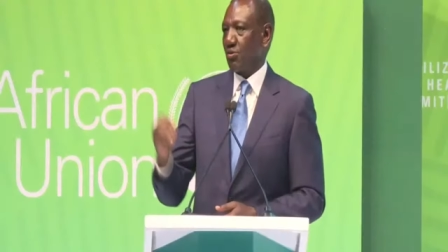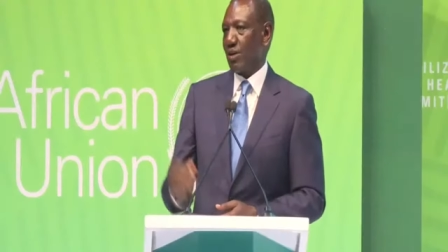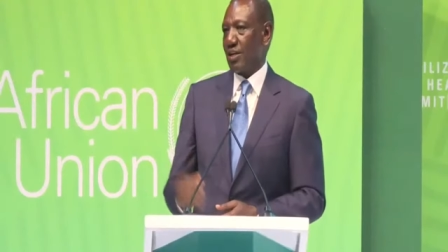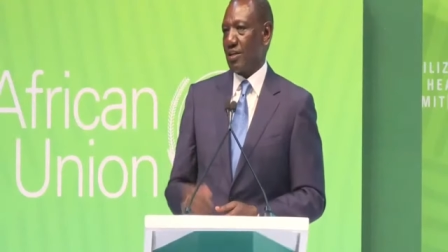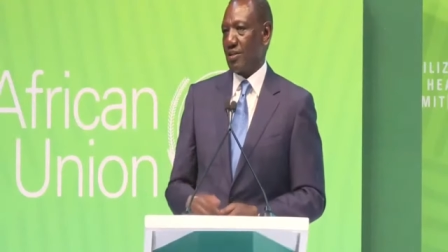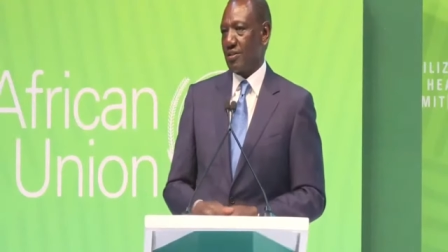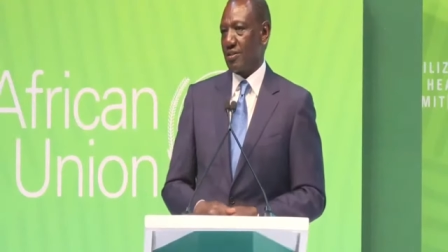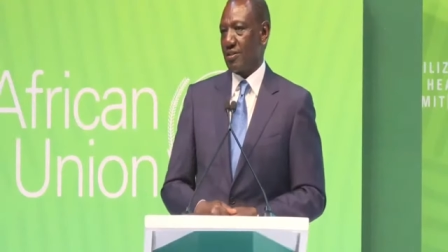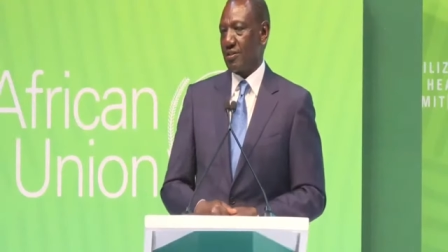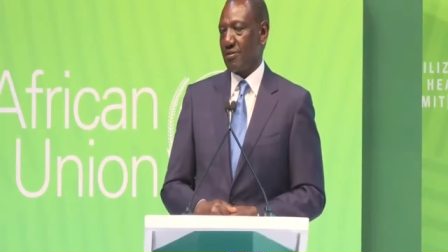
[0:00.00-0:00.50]

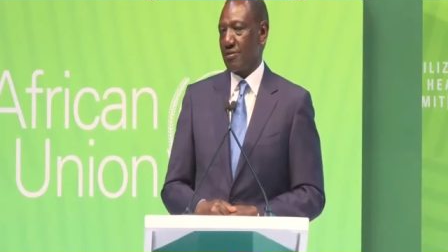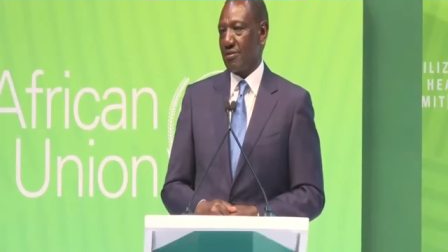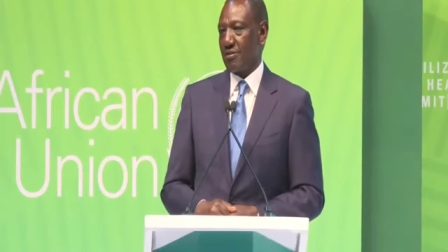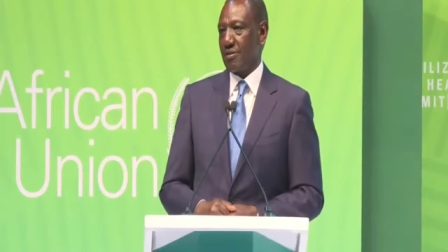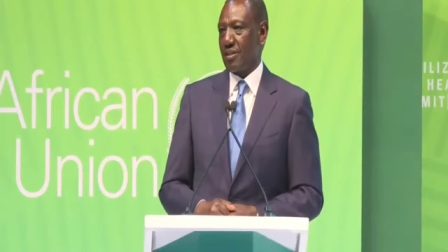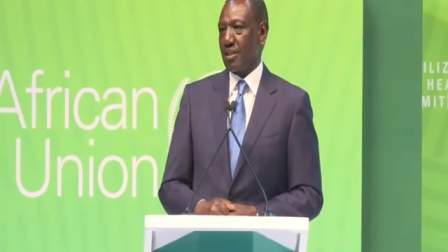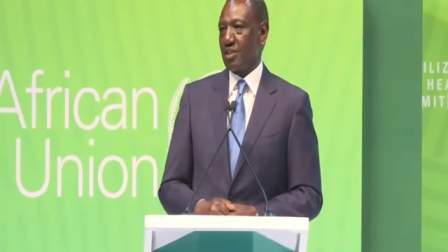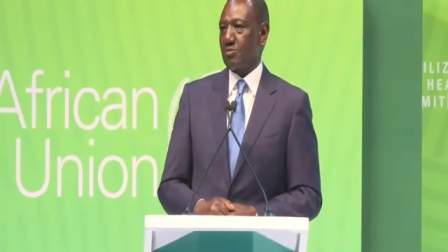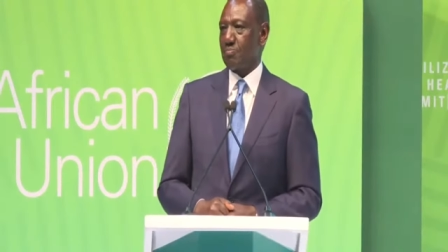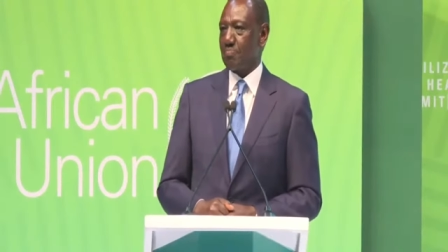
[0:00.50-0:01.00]
ones.
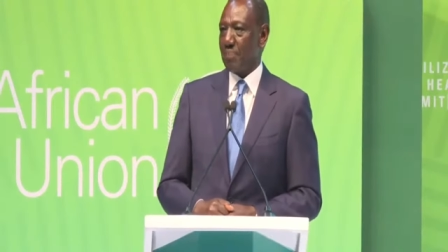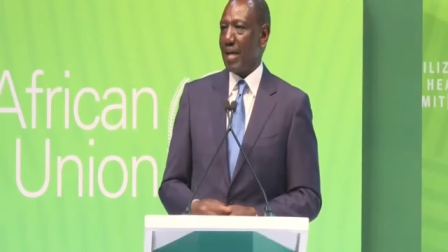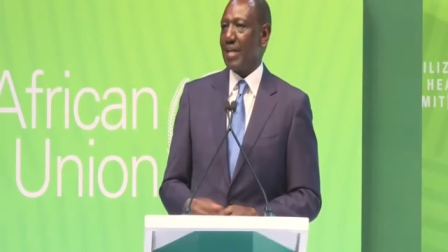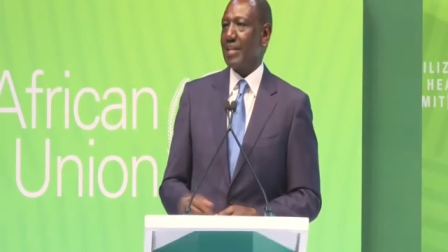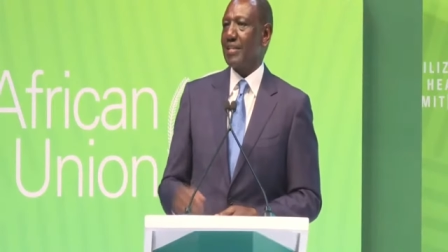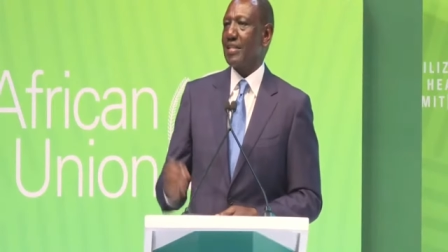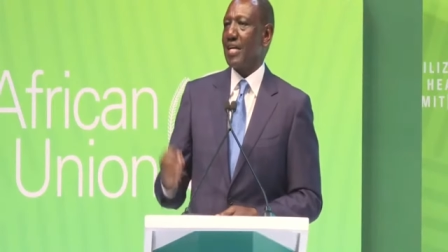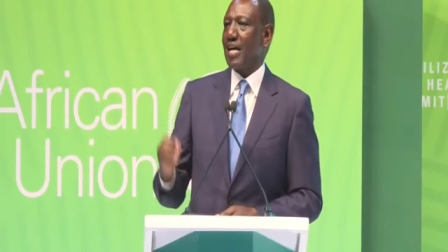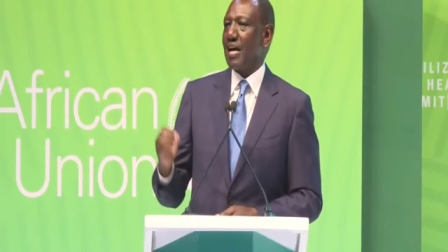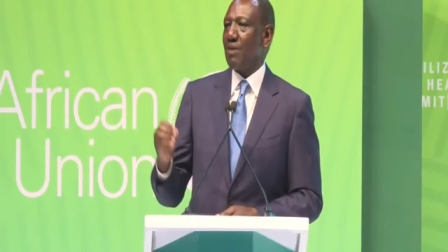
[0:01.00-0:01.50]

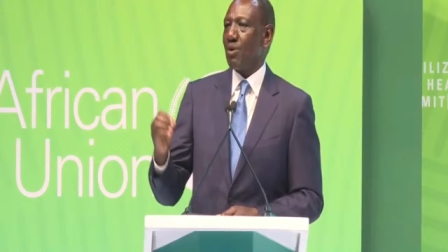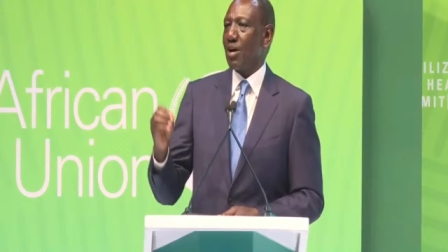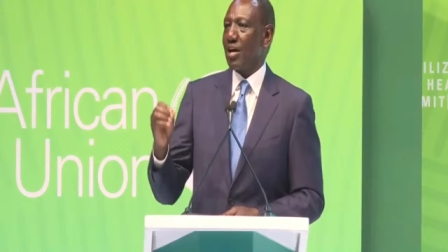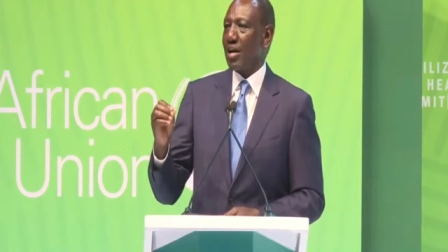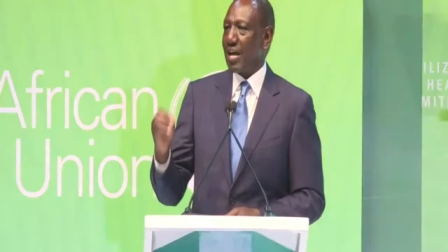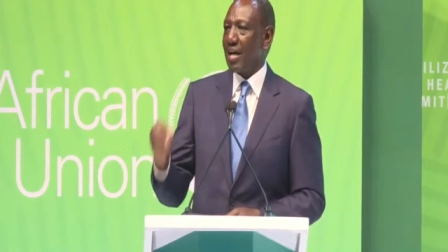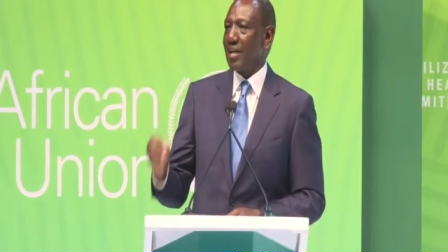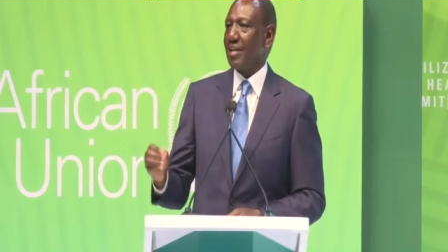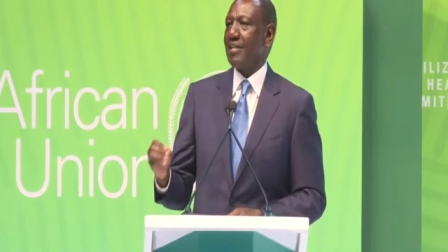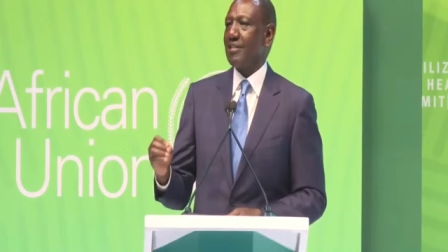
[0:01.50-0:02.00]
Despite our
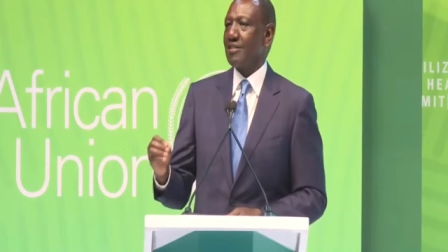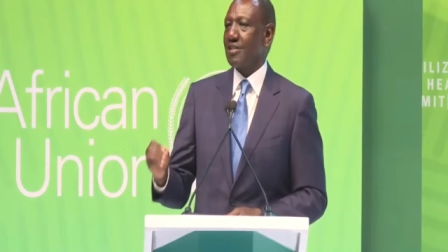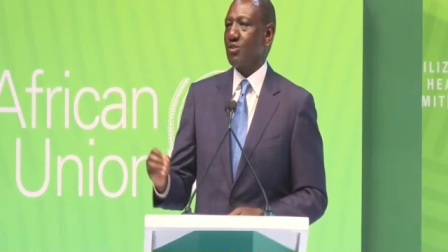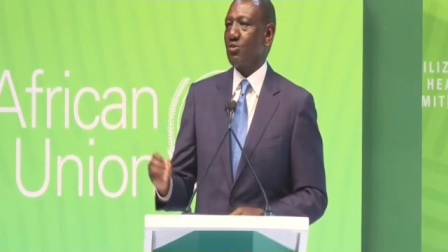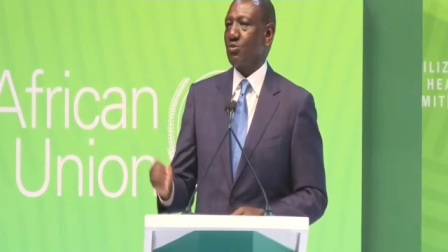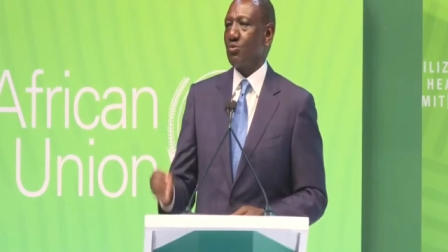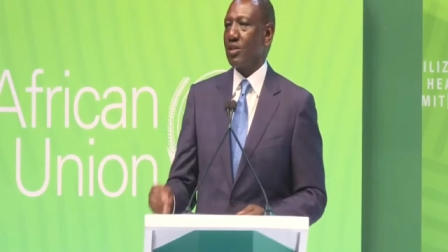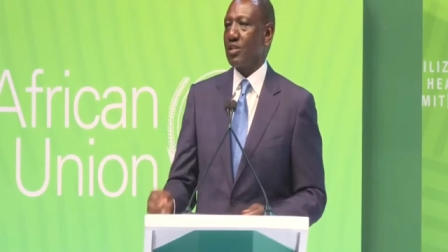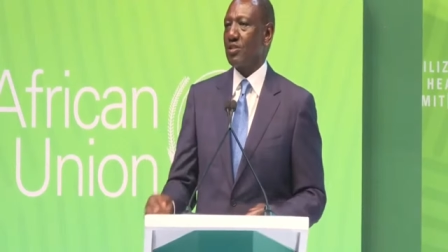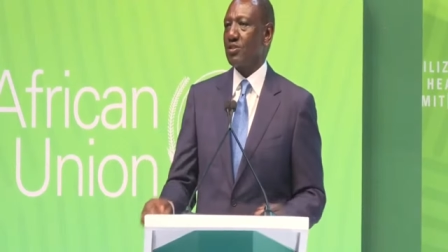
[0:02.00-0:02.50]
current
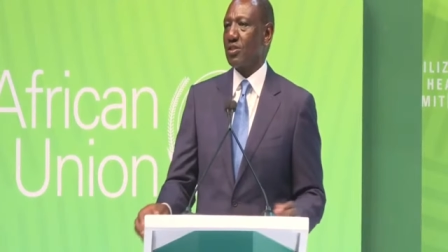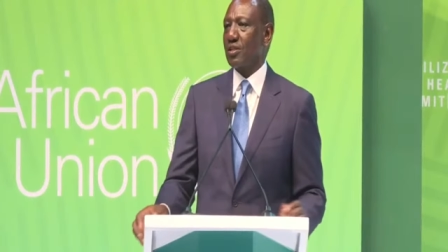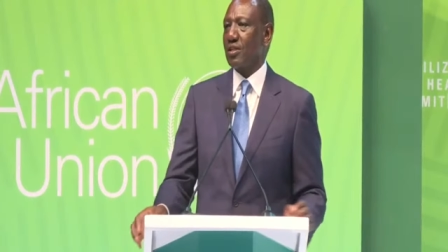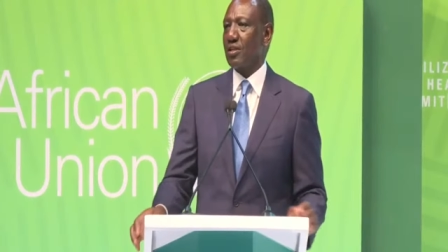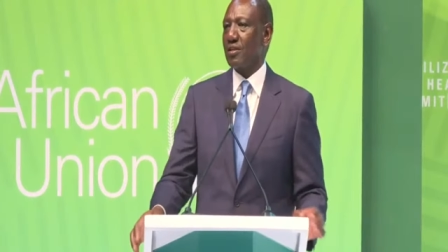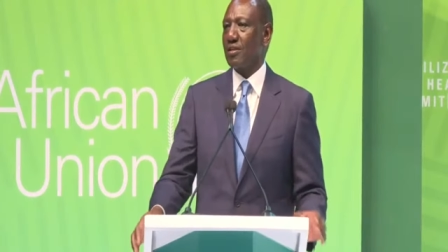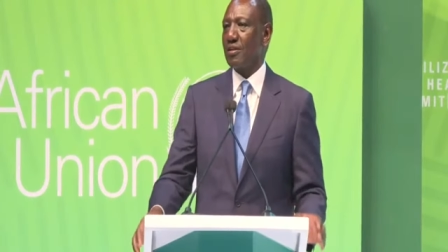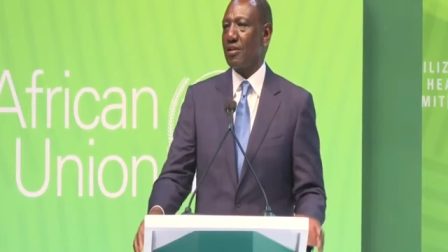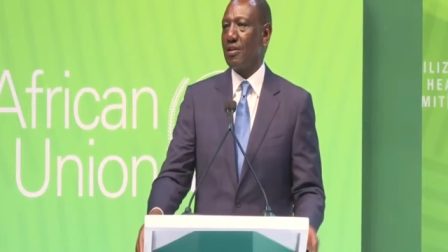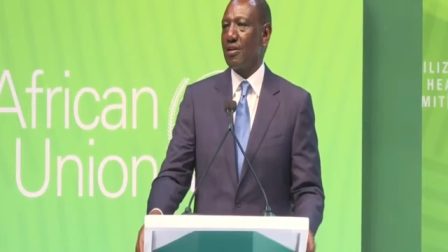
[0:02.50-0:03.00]
situation,